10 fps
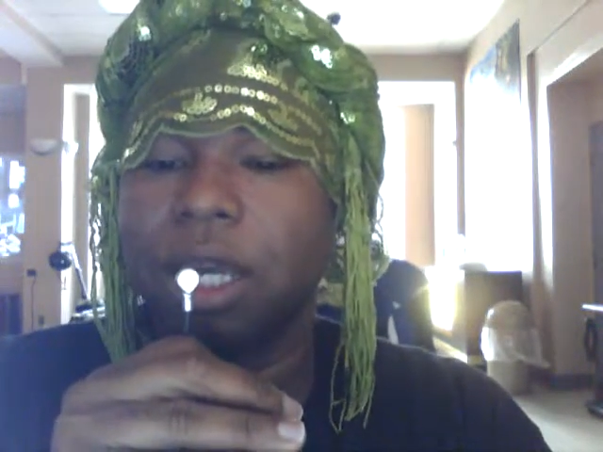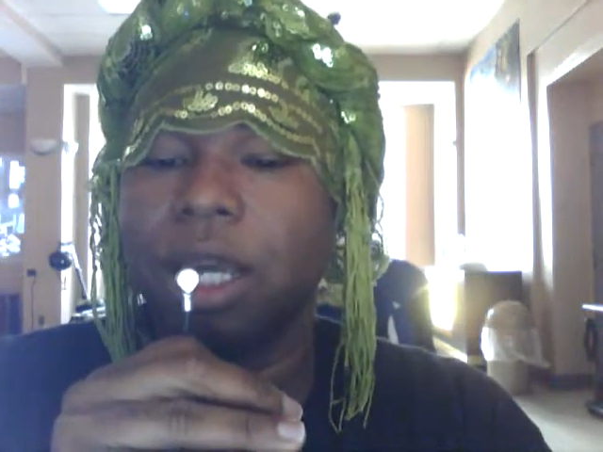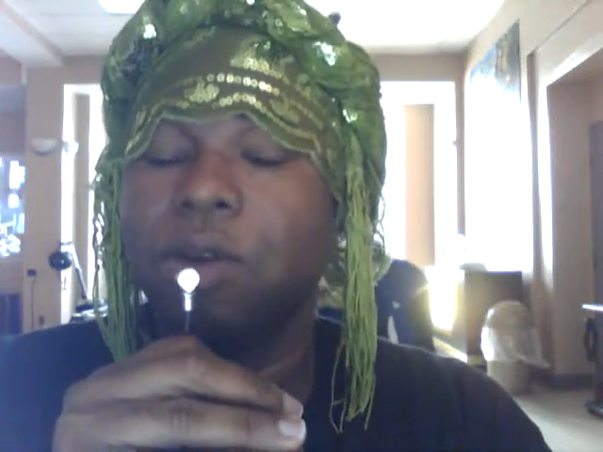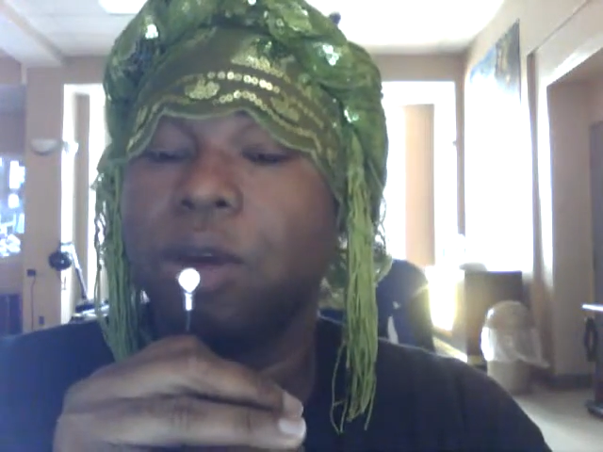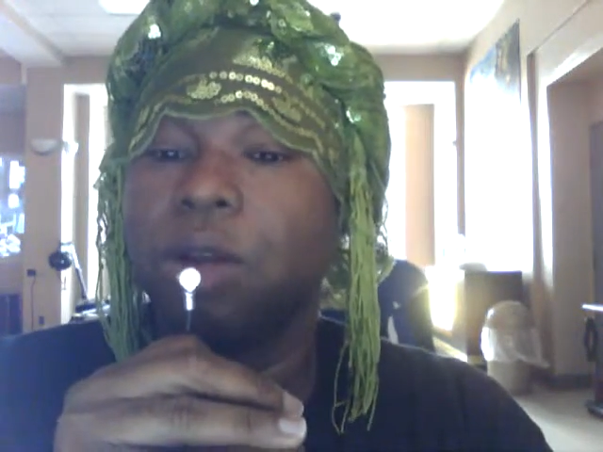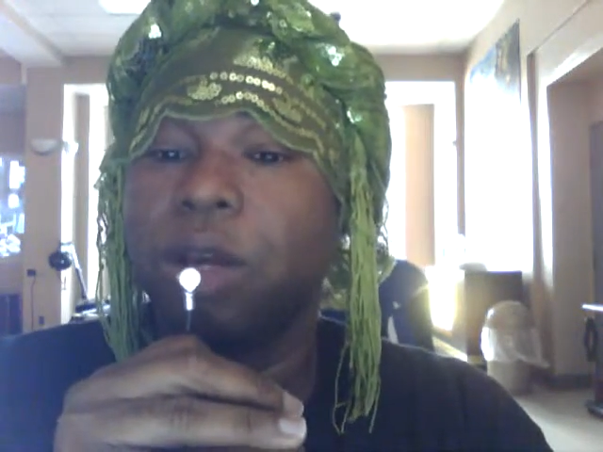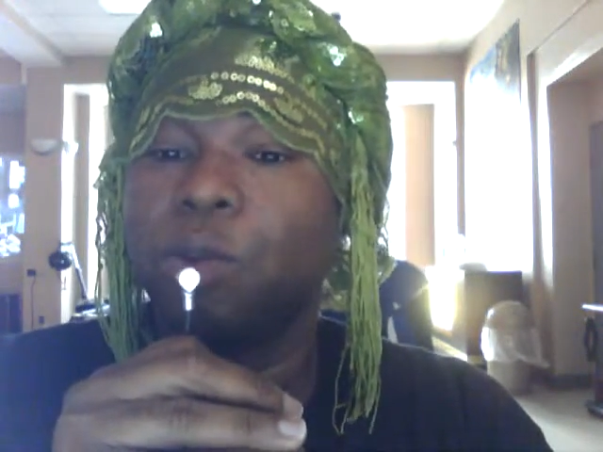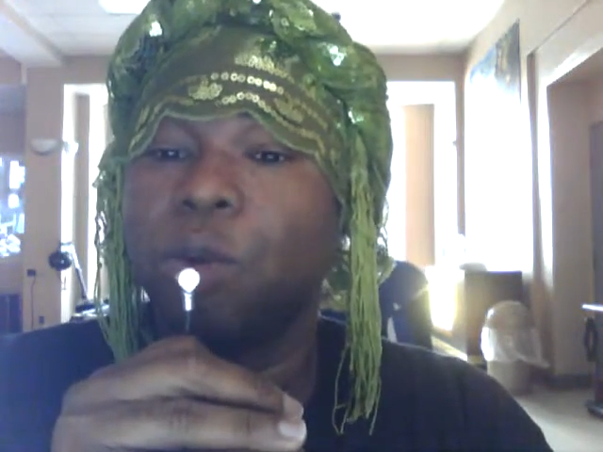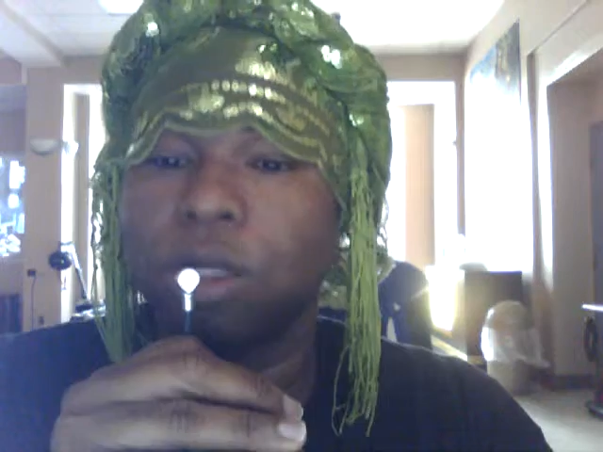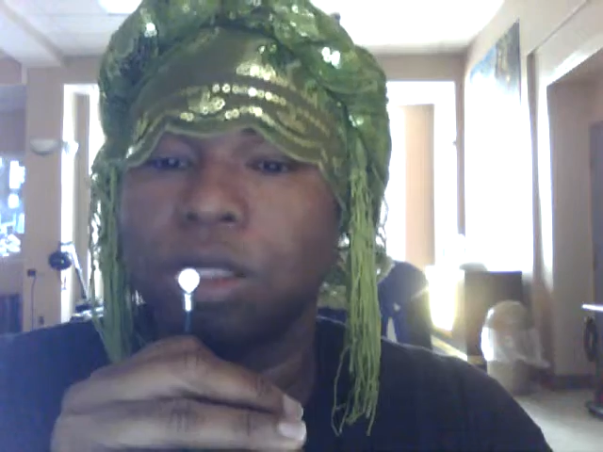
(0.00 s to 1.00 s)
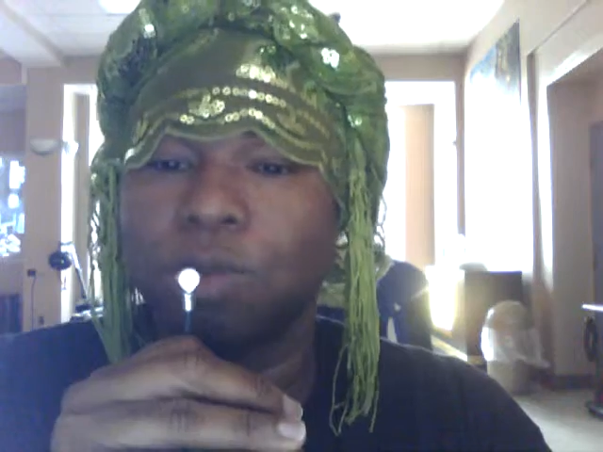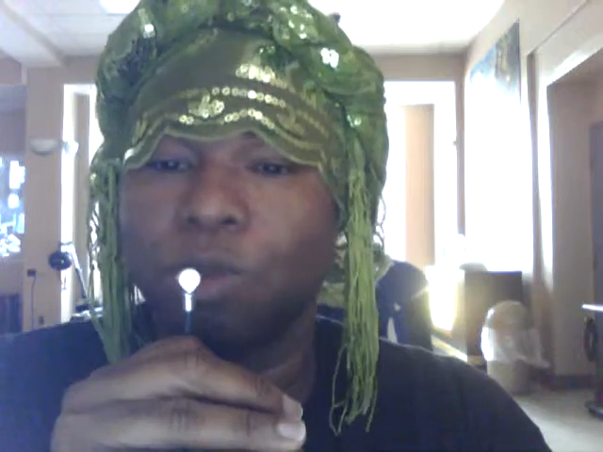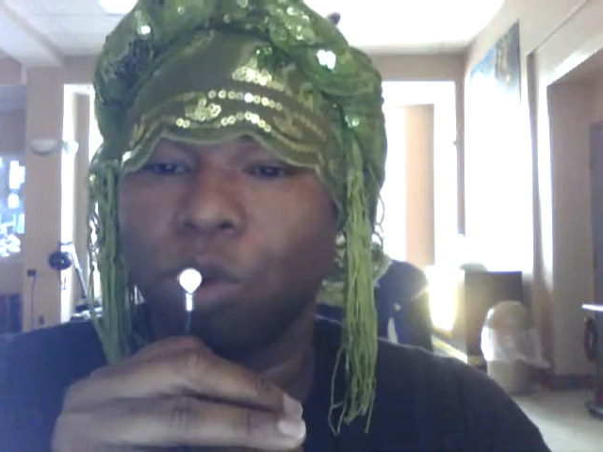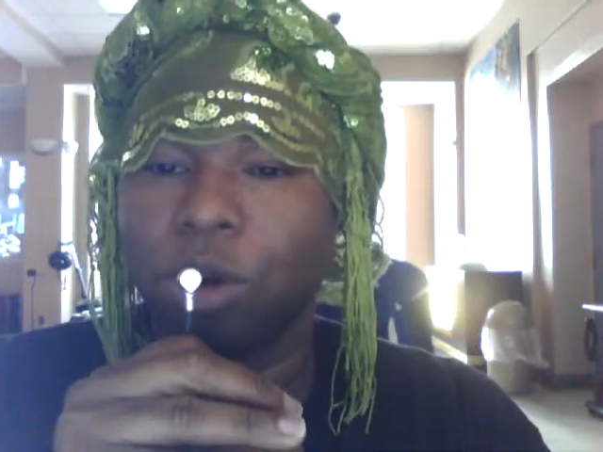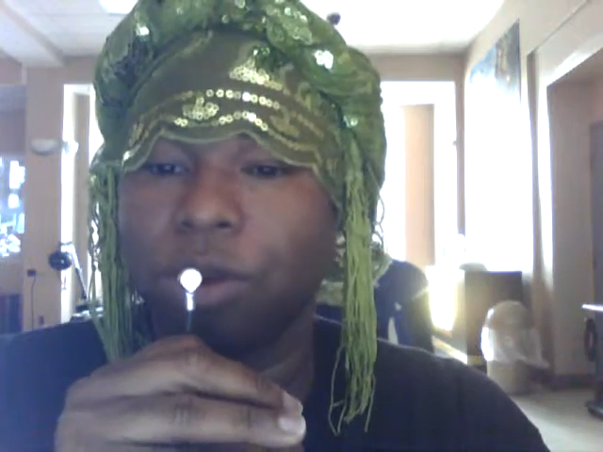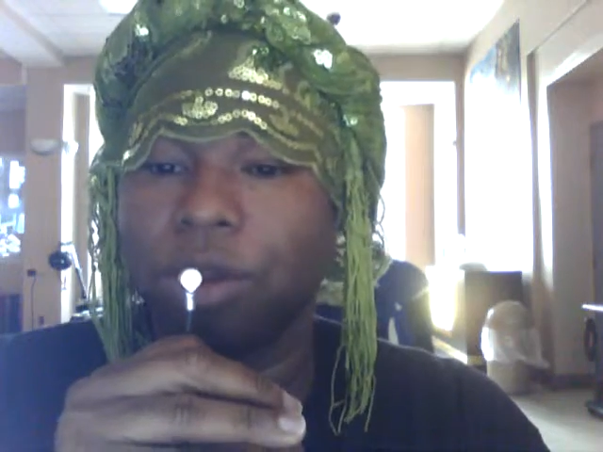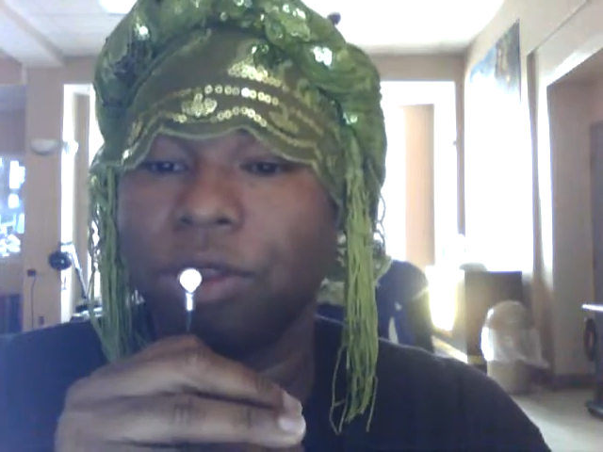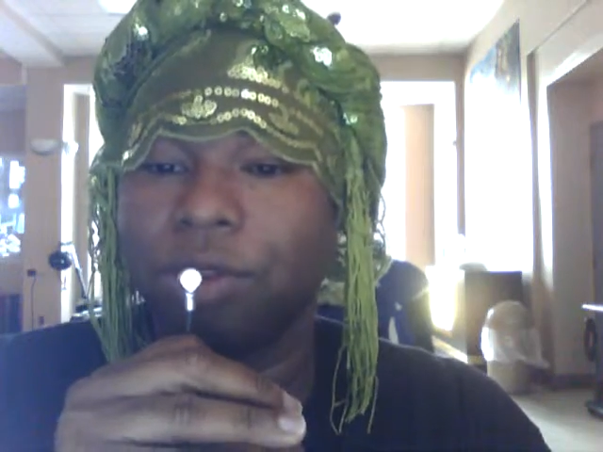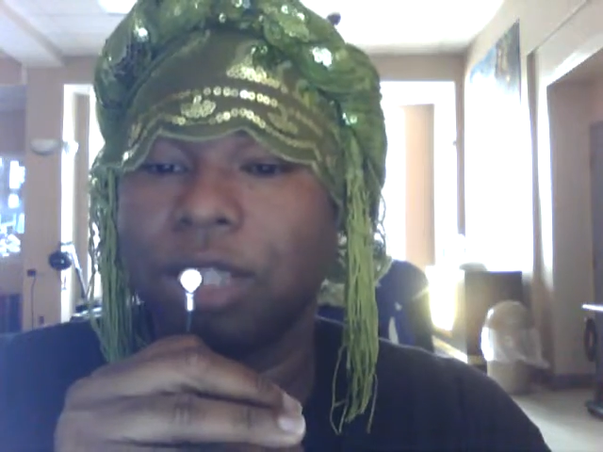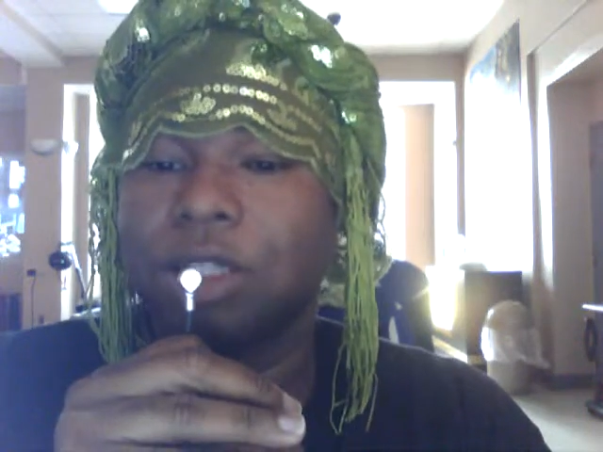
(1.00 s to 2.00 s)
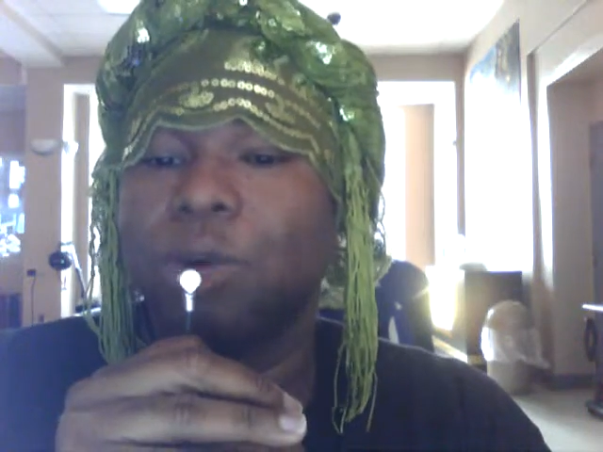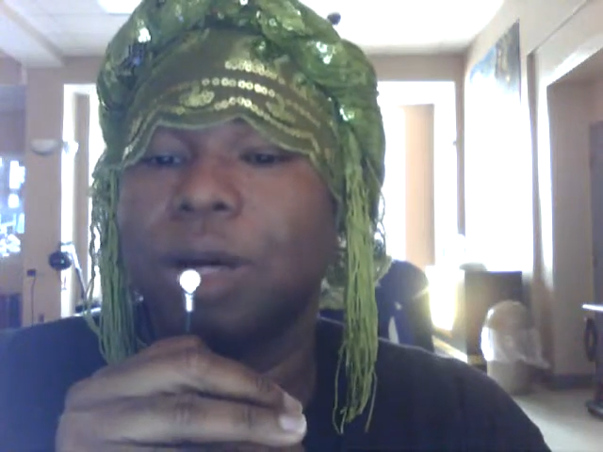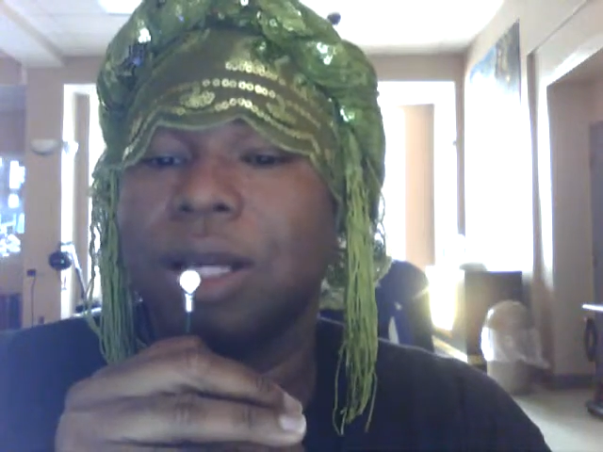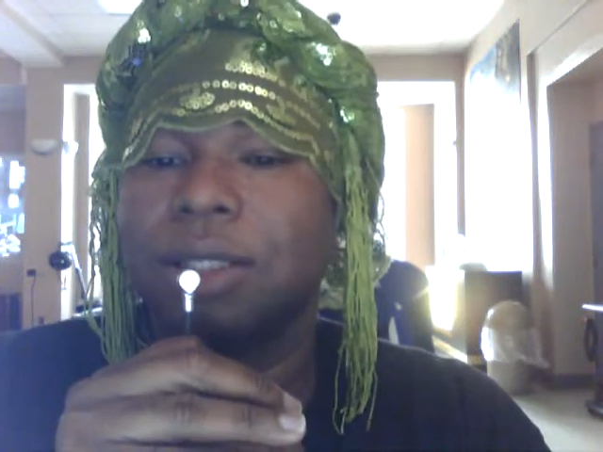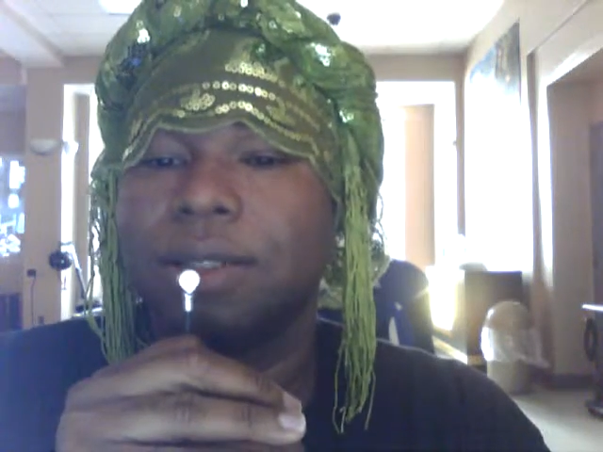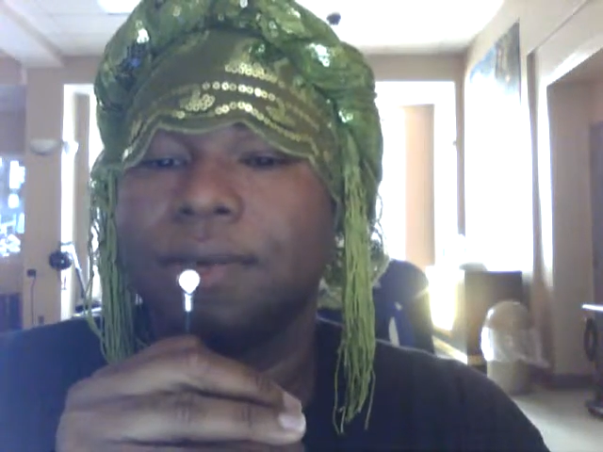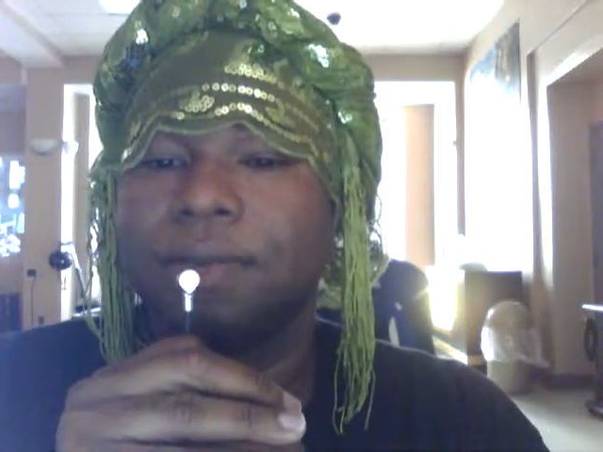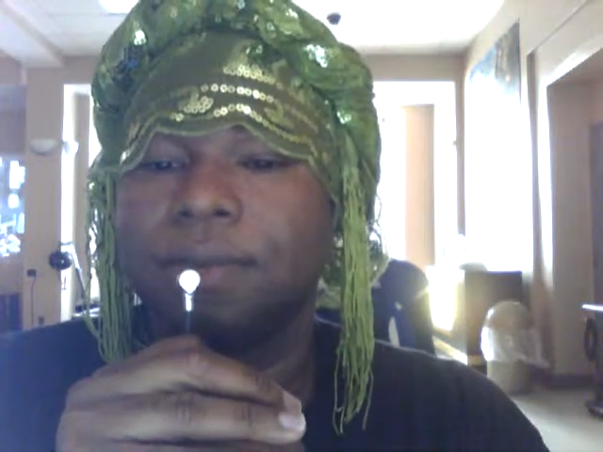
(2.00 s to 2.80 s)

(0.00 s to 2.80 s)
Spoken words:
And what is more the threat to us?